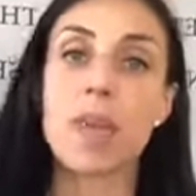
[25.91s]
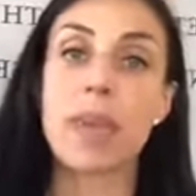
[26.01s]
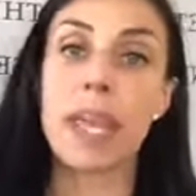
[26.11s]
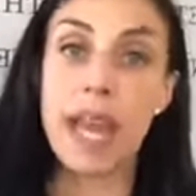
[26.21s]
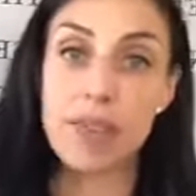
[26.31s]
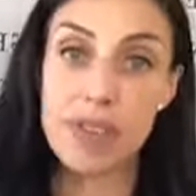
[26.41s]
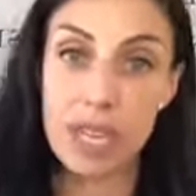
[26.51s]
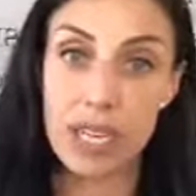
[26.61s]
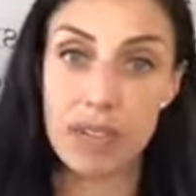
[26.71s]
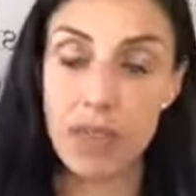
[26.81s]
can have a
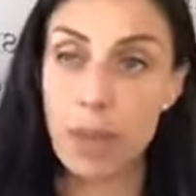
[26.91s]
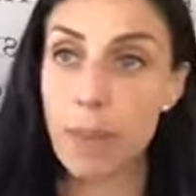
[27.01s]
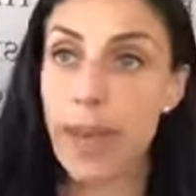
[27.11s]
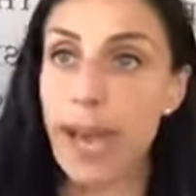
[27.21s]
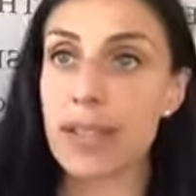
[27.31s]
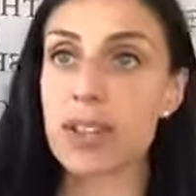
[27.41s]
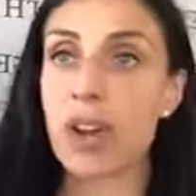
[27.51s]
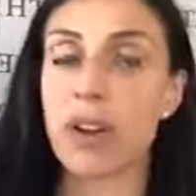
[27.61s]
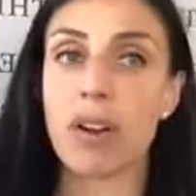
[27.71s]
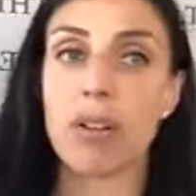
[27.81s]
negative impact
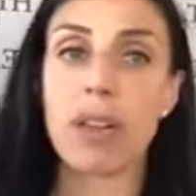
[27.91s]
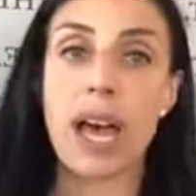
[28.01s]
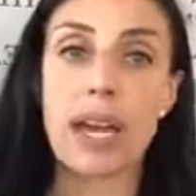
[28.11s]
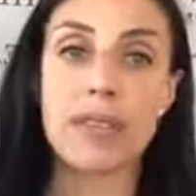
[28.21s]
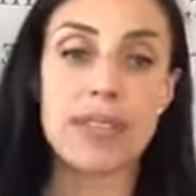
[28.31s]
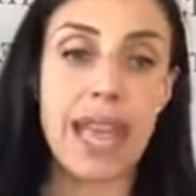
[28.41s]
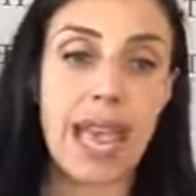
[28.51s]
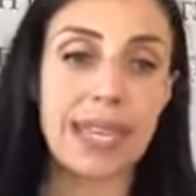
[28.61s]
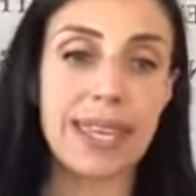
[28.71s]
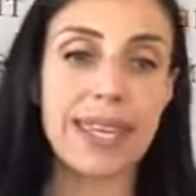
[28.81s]
on our lives
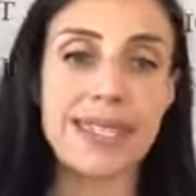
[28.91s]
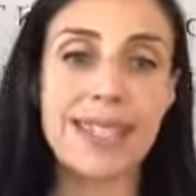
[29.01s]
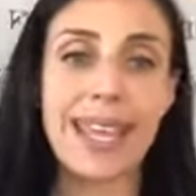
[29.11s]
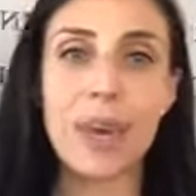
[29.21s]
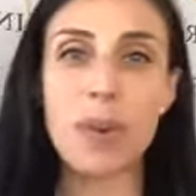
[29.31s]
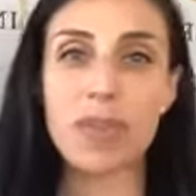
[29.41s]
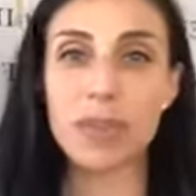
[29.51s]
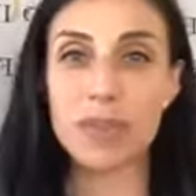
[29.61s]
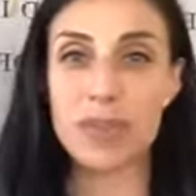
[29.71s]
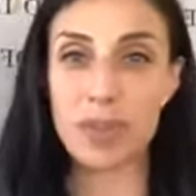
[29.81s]
and can take away
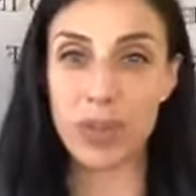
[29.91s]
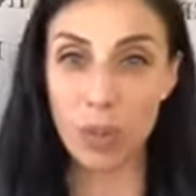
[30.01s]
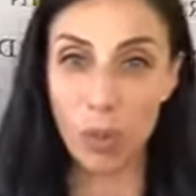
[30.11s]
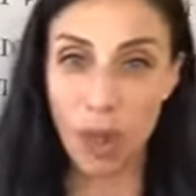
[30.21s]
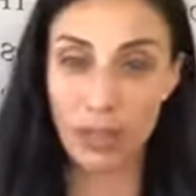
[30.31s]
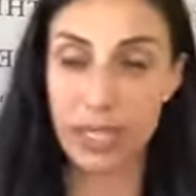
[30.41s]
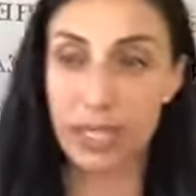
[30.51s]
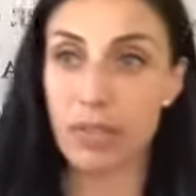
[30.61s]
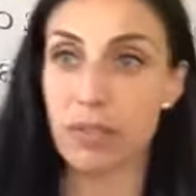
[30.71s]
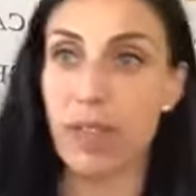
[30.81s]
from some of the quality
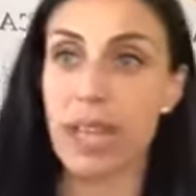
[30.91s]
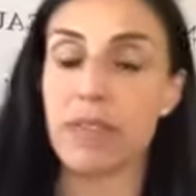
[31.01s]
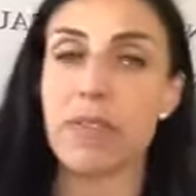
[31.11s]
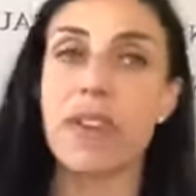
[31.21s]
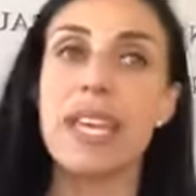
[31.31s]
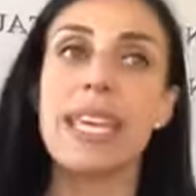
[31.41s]
of life.